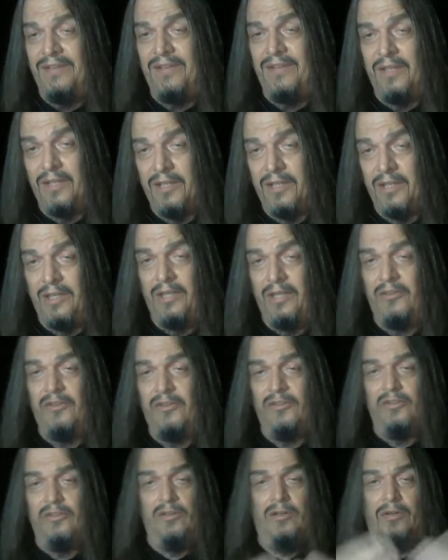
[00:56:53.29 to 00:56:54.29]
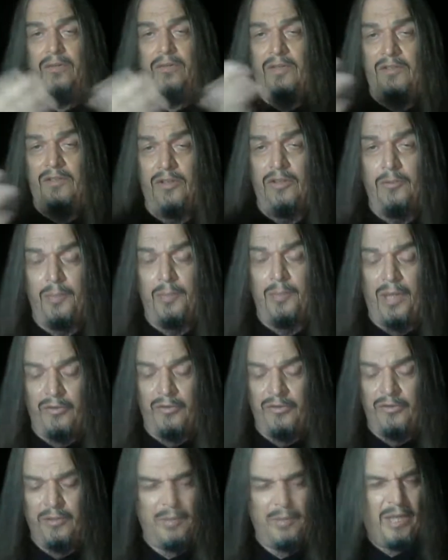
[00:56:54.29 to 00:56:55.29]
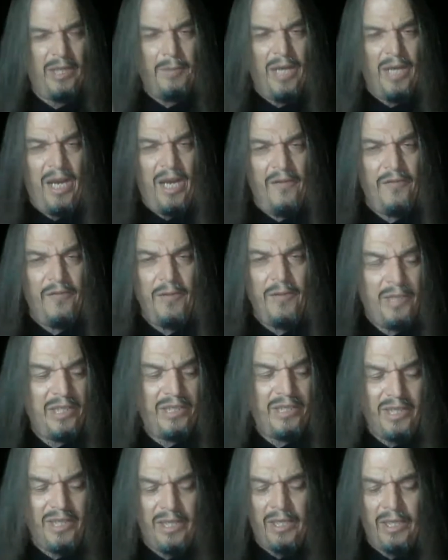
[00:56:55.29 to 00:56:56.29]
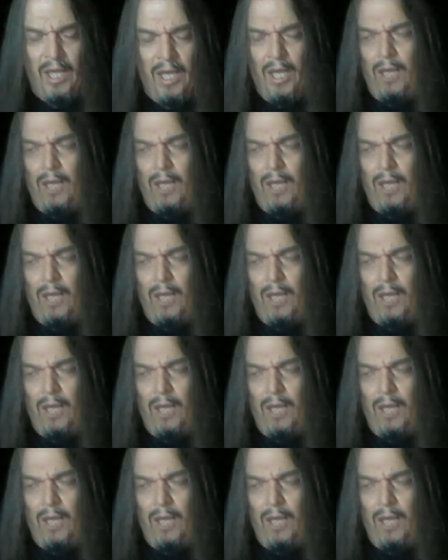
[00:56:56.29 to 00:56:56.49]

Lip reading: telekinesis and all of these other powers of the mind. I mean, everybody did.